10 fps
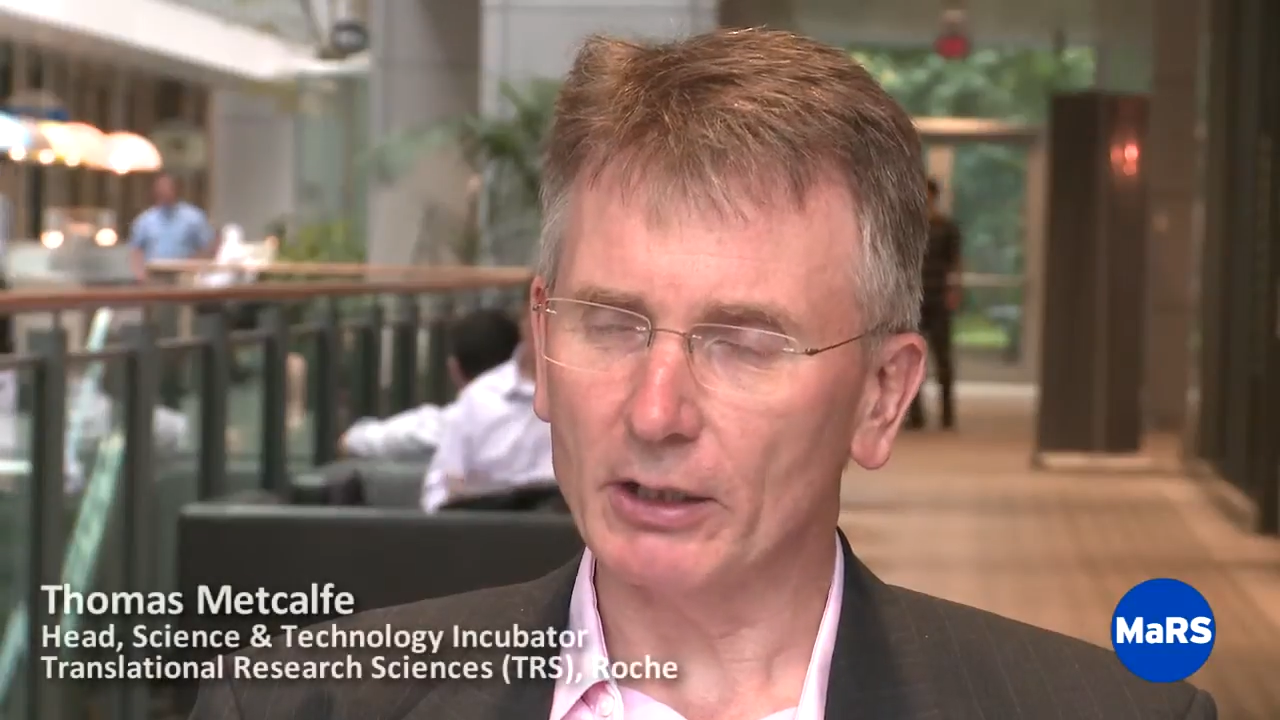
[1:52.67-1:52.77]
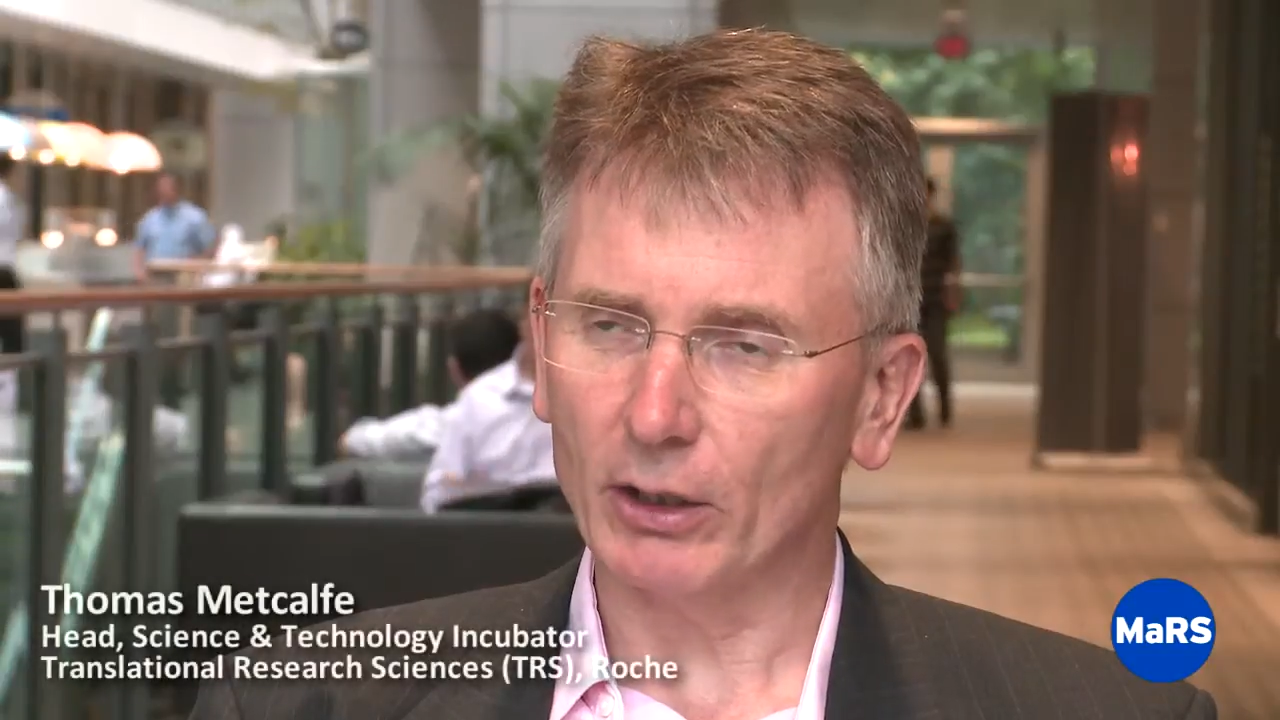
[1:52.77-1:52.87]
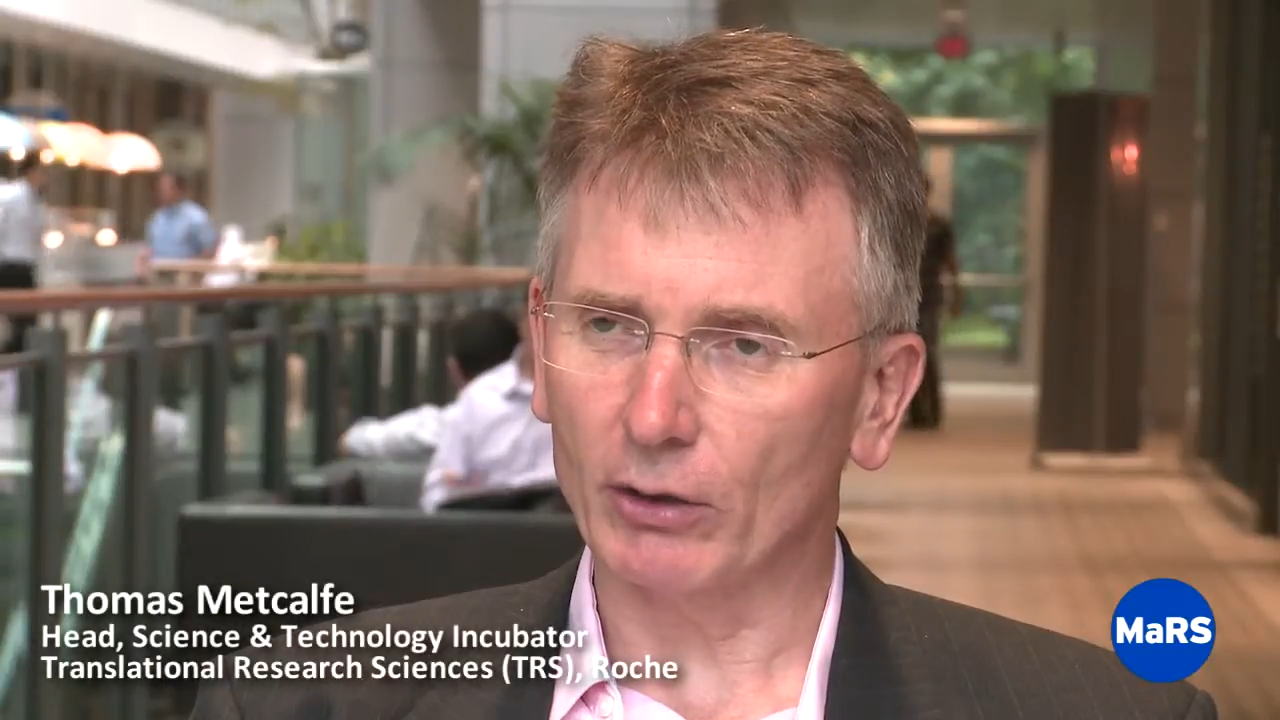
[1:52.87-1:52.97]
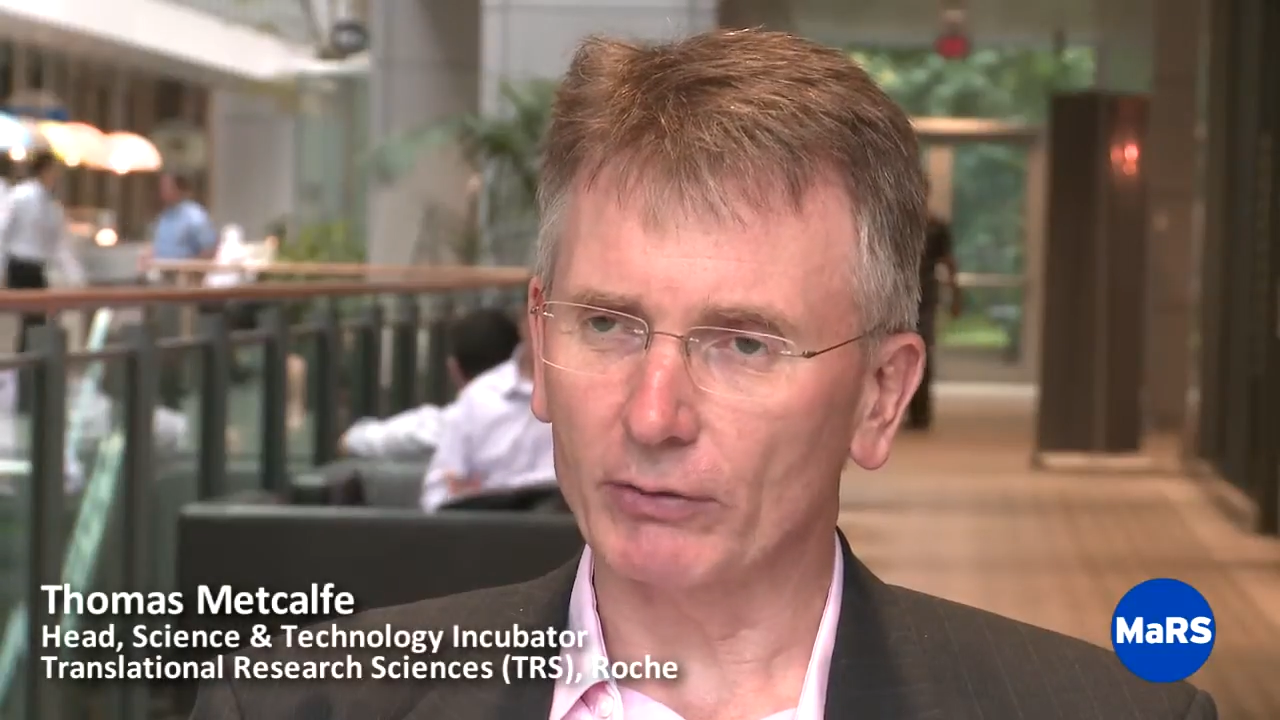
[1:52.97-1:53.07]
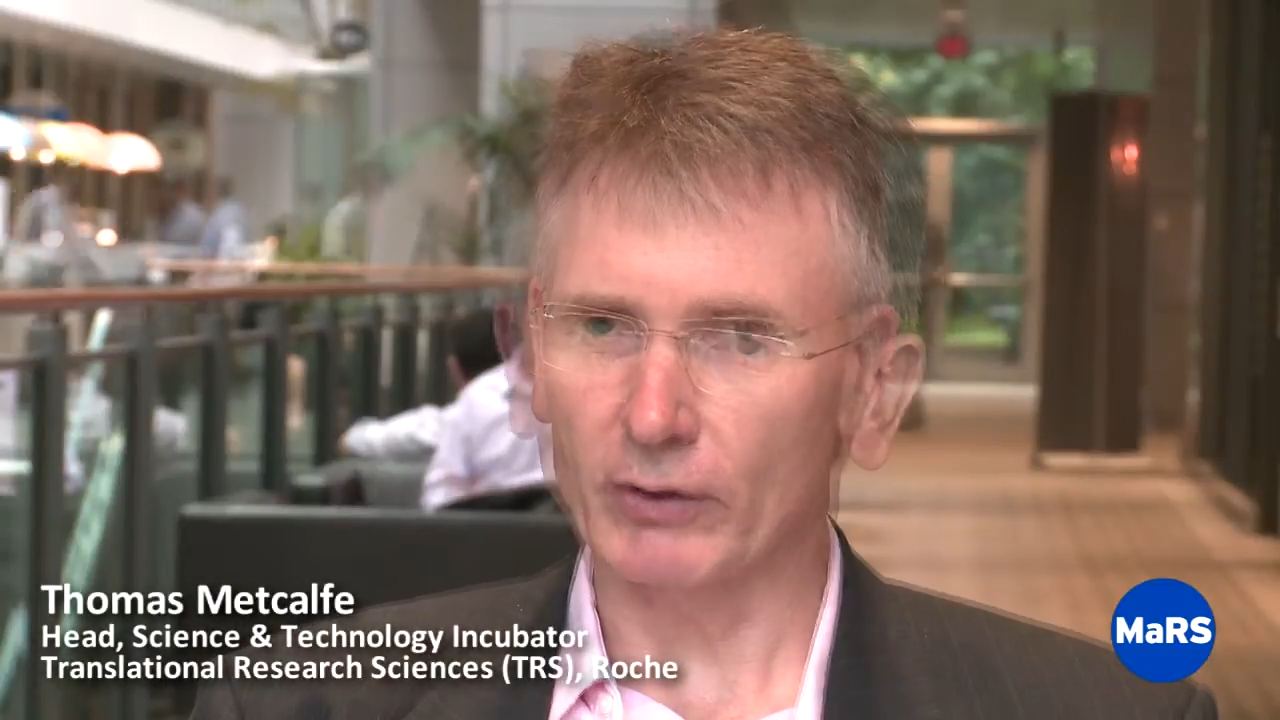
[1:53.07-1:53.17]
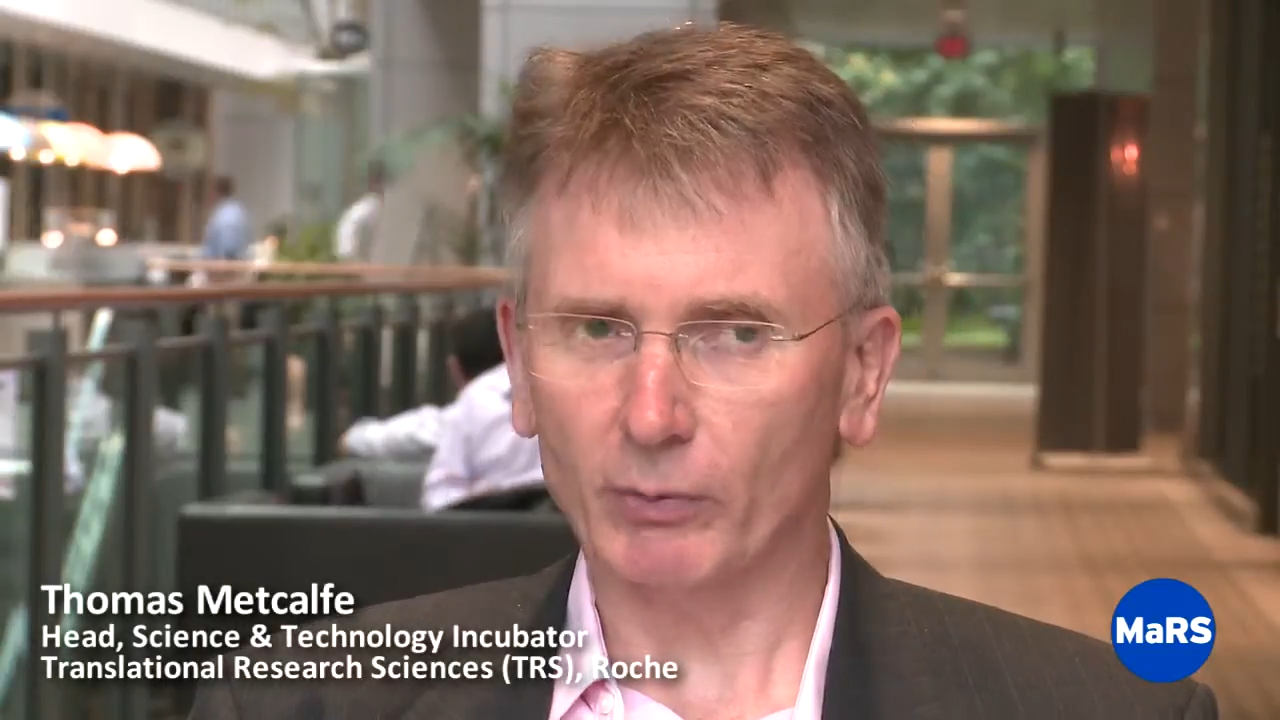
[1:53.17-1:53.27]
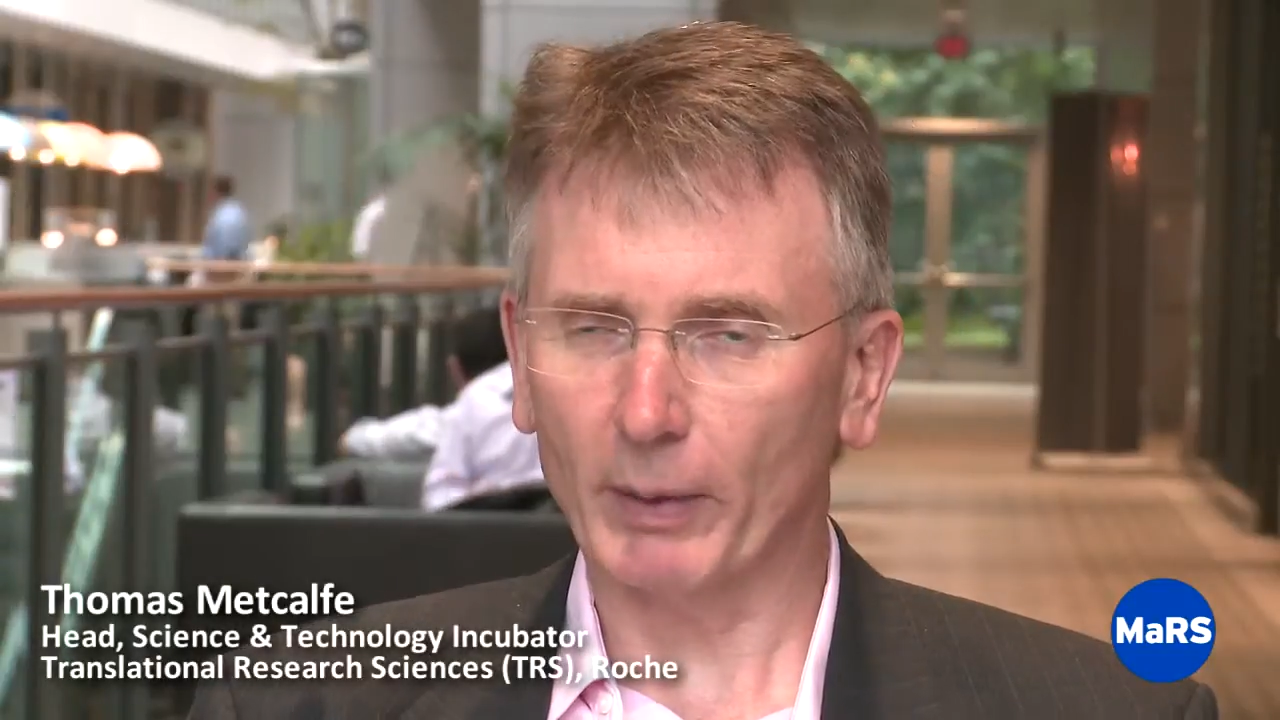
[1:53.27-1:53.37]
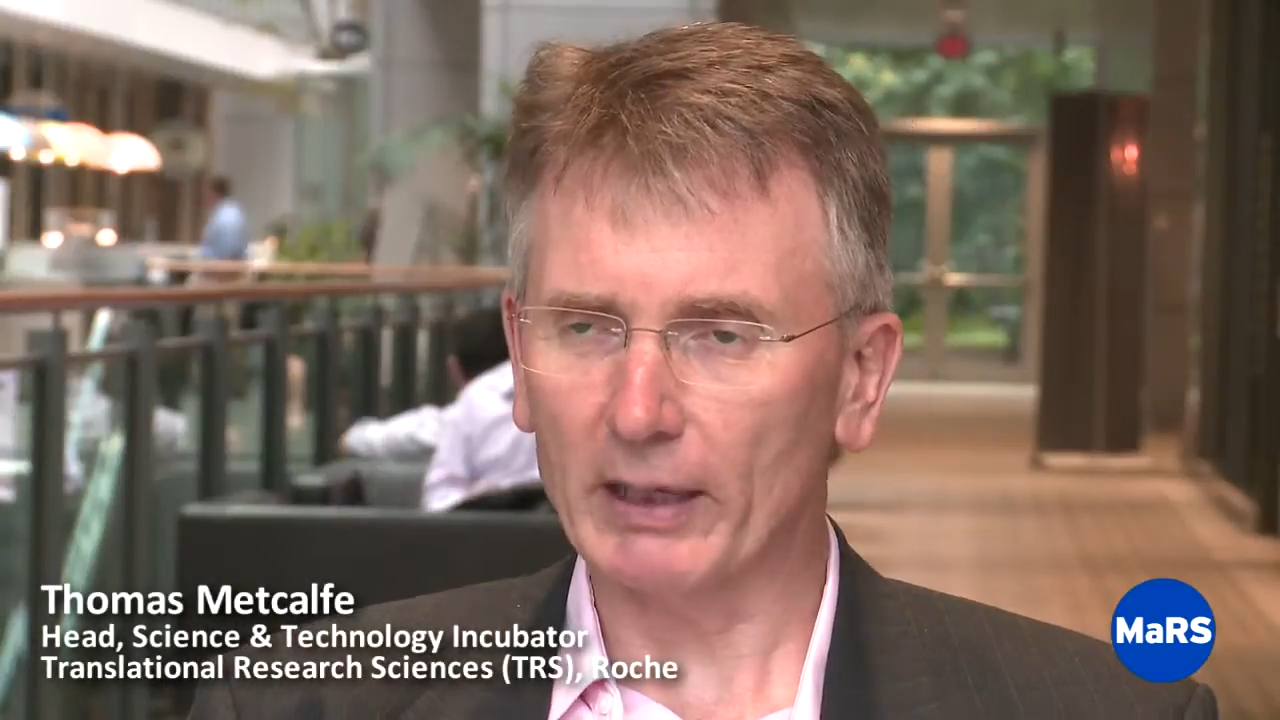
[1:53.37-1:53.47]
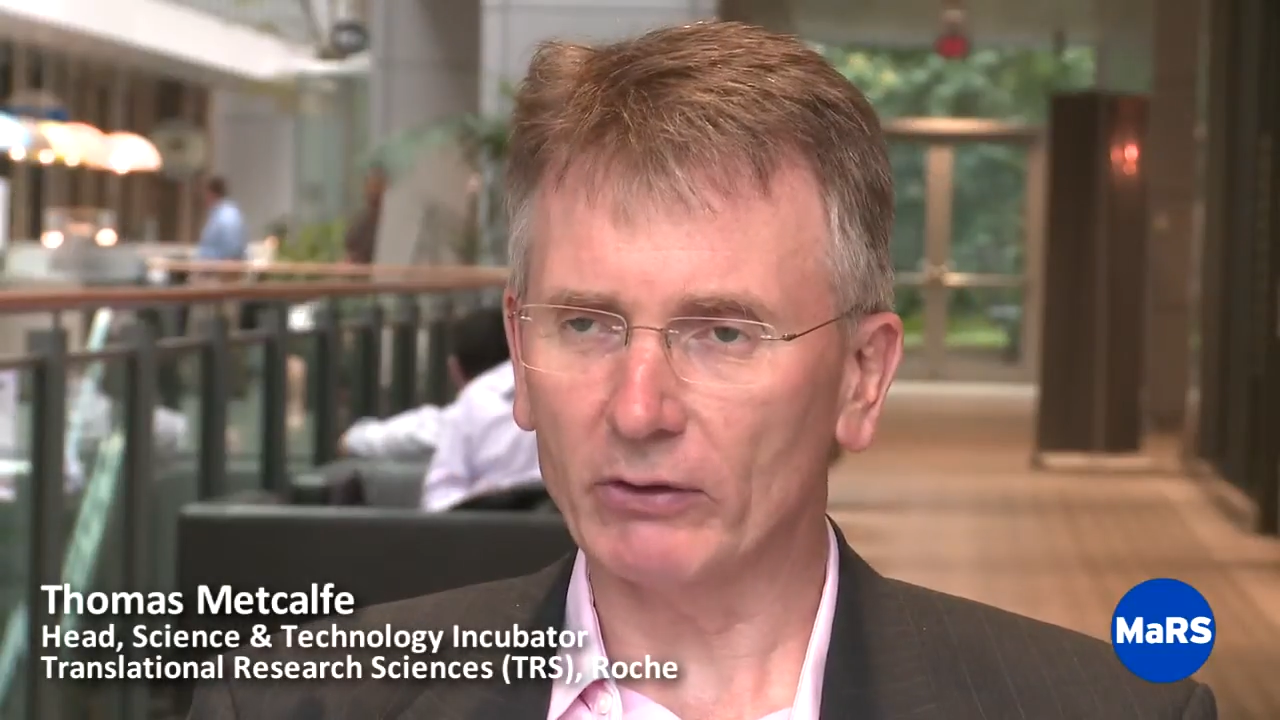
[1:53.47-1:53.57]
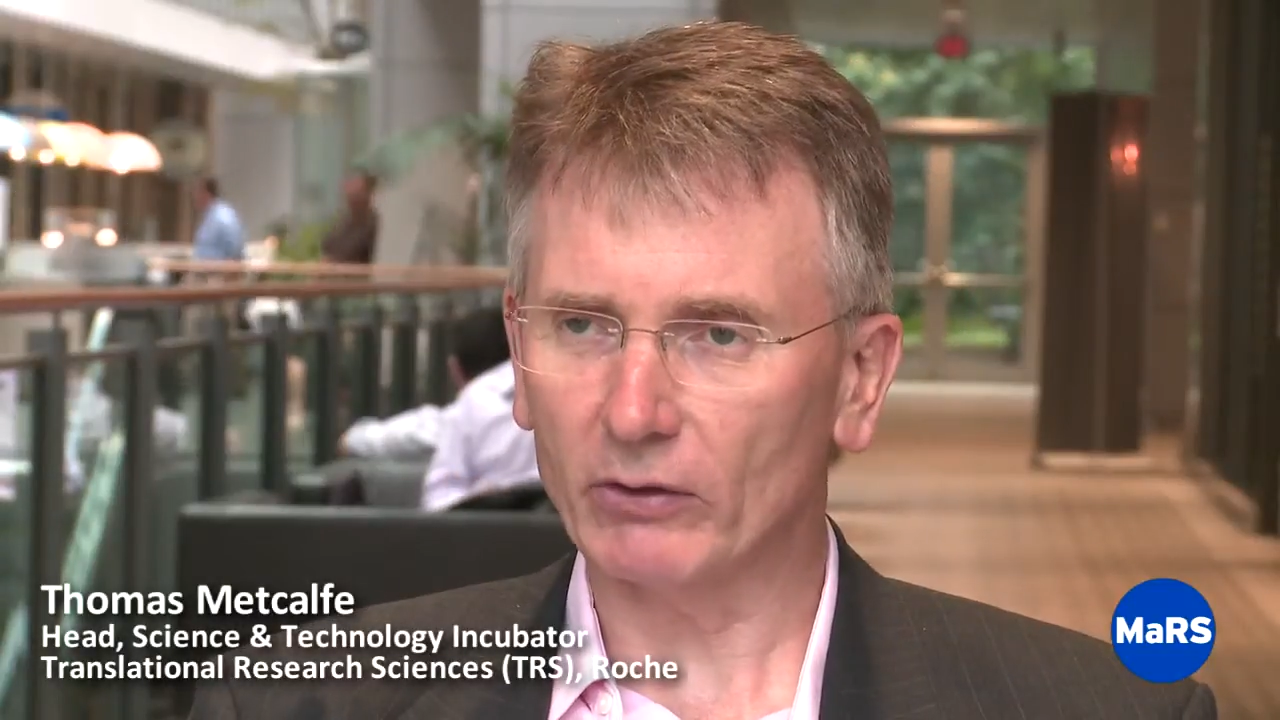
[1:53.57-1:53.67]
of
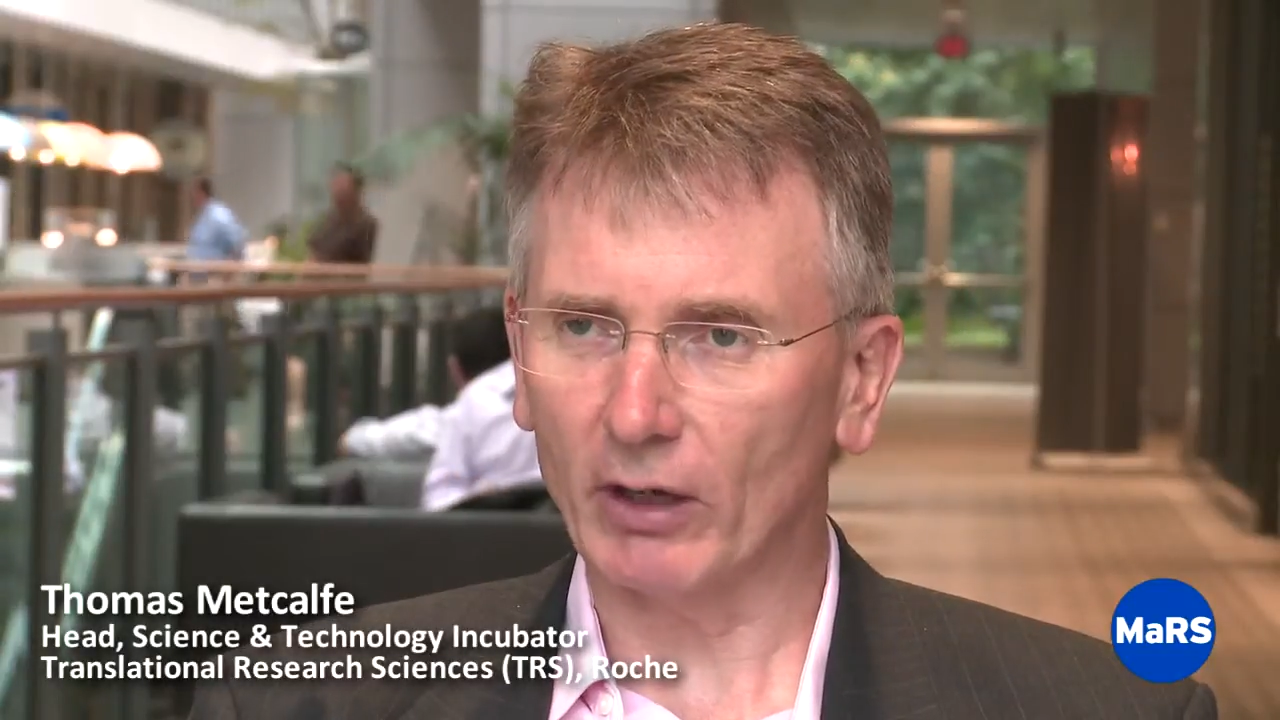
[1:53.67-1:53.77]
space,